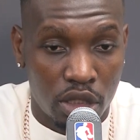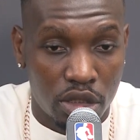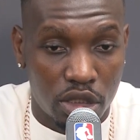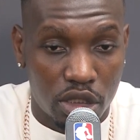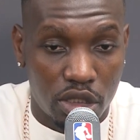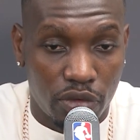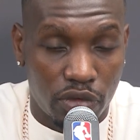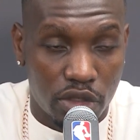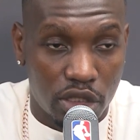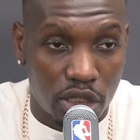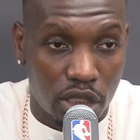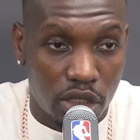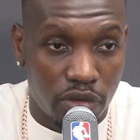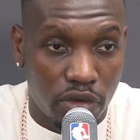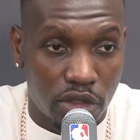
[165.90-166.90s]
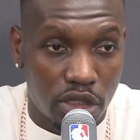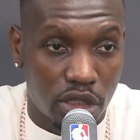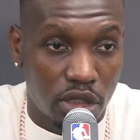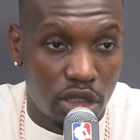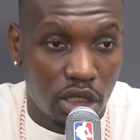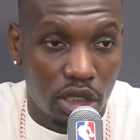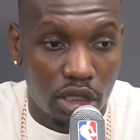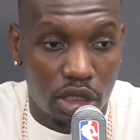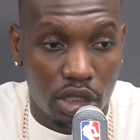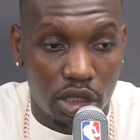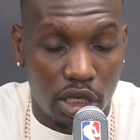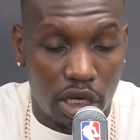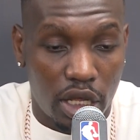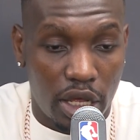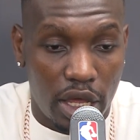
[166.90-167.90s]
just the versatility
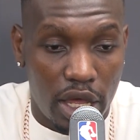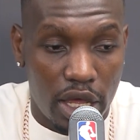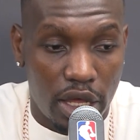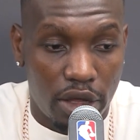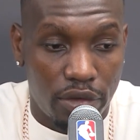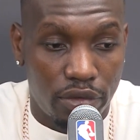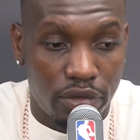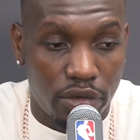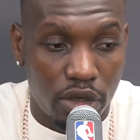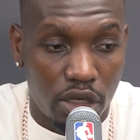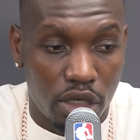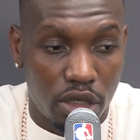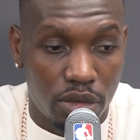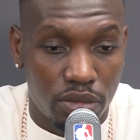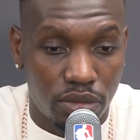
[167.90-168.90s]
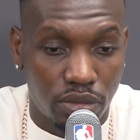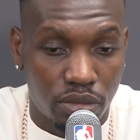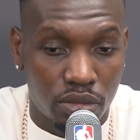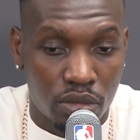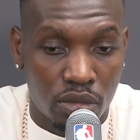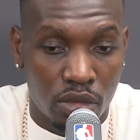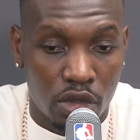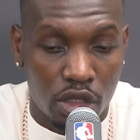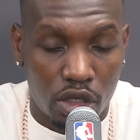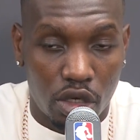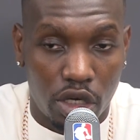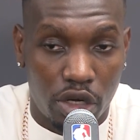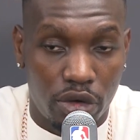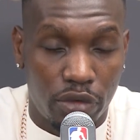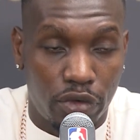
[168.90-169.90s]
that I have. Um, you know,
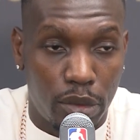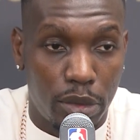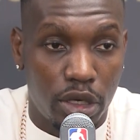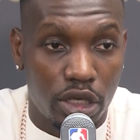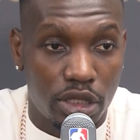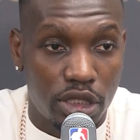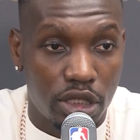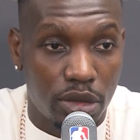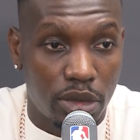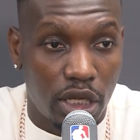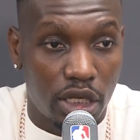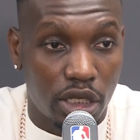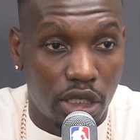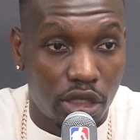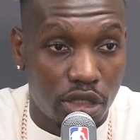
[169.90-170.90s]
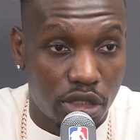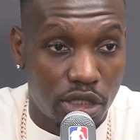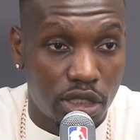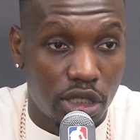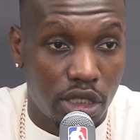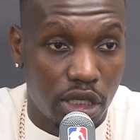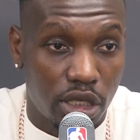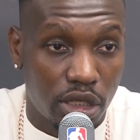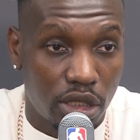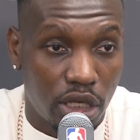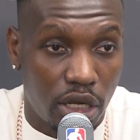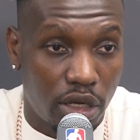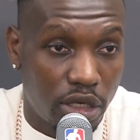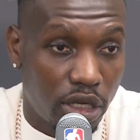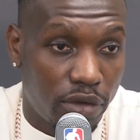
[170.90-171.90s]
hearing from other teams that they could see it,
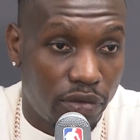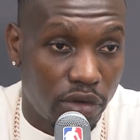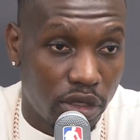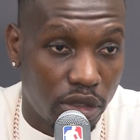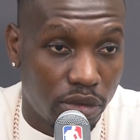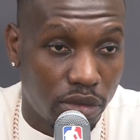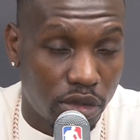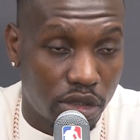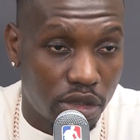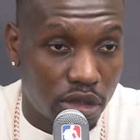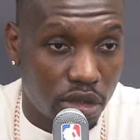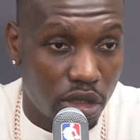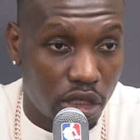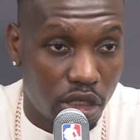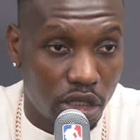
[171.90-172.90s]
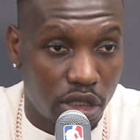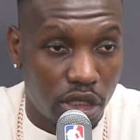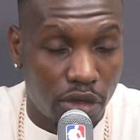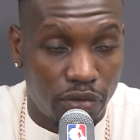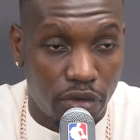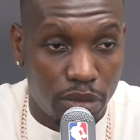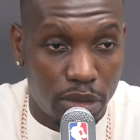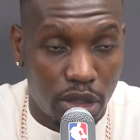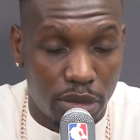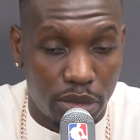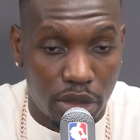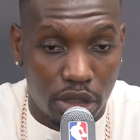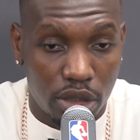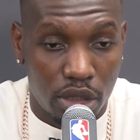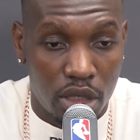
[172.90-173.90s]
that uh, definitely was a good thing for me.
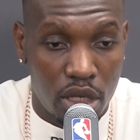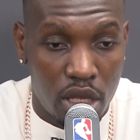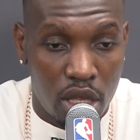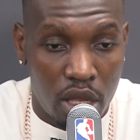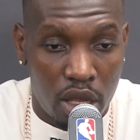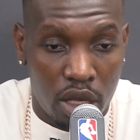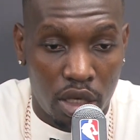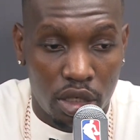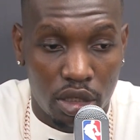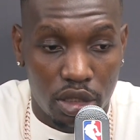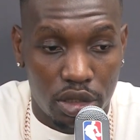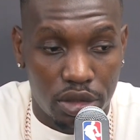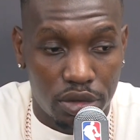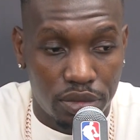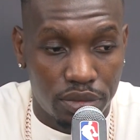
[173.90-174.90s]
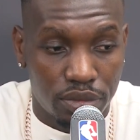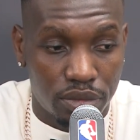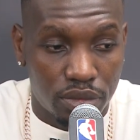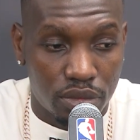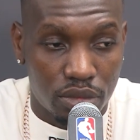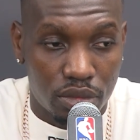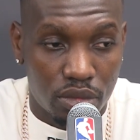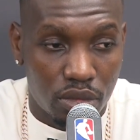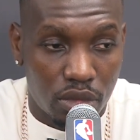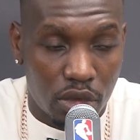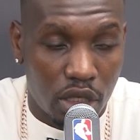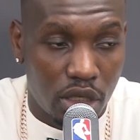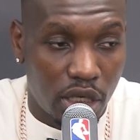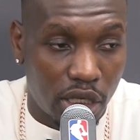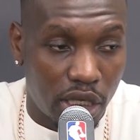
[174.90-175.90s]
But um,
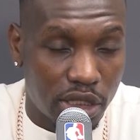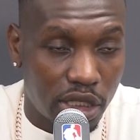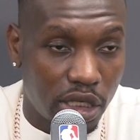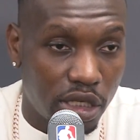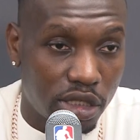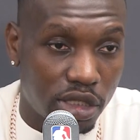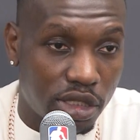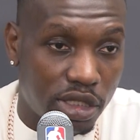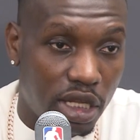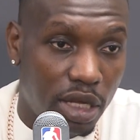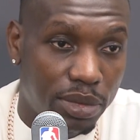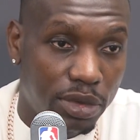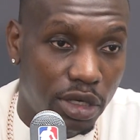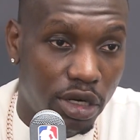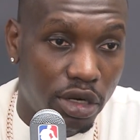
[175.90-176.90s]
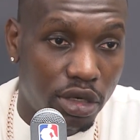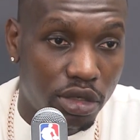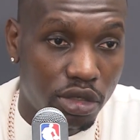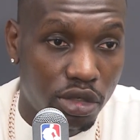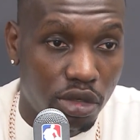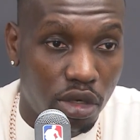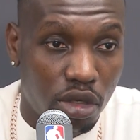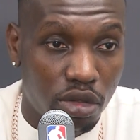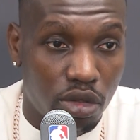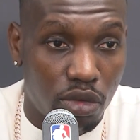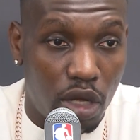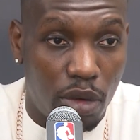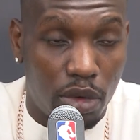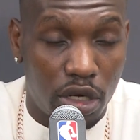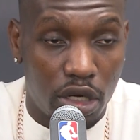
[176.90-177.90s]
like I said, it doesn't stop there. You know,
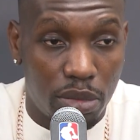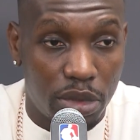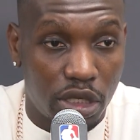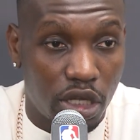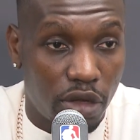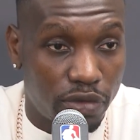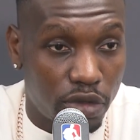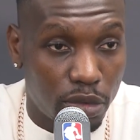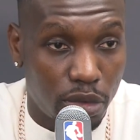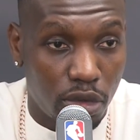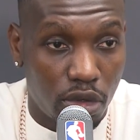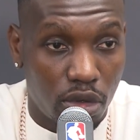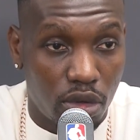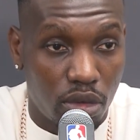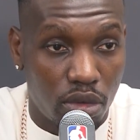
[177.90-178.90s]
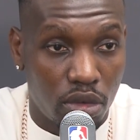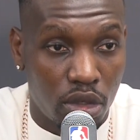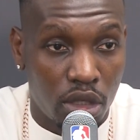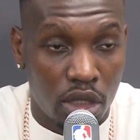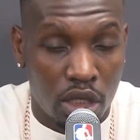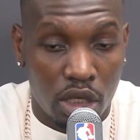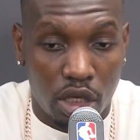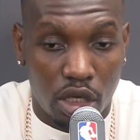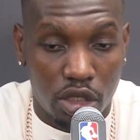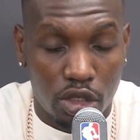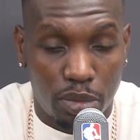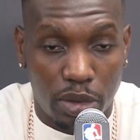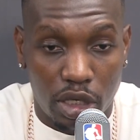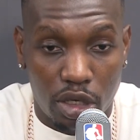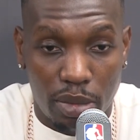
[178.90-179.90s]
I wanted to be comfortable. Uh, you
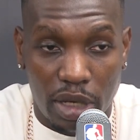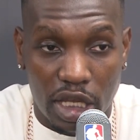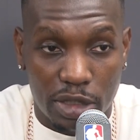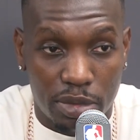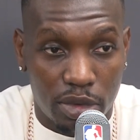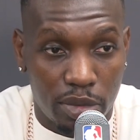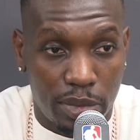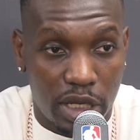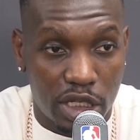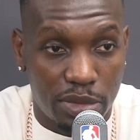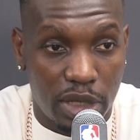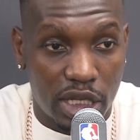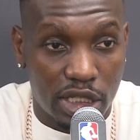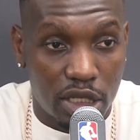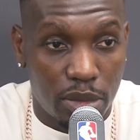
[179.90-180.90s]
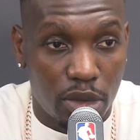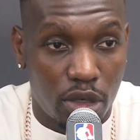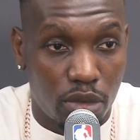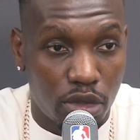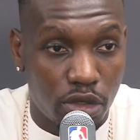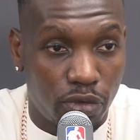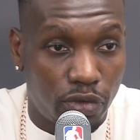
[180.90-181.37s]
play your best, best basketball when you